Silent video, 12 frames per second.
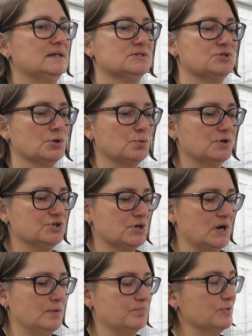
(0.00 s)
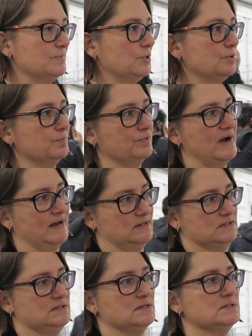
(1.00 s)
And so we try and promote
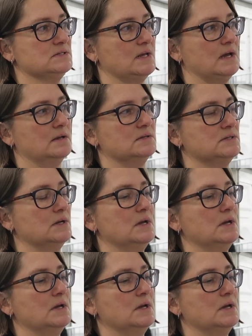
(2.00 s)
practices that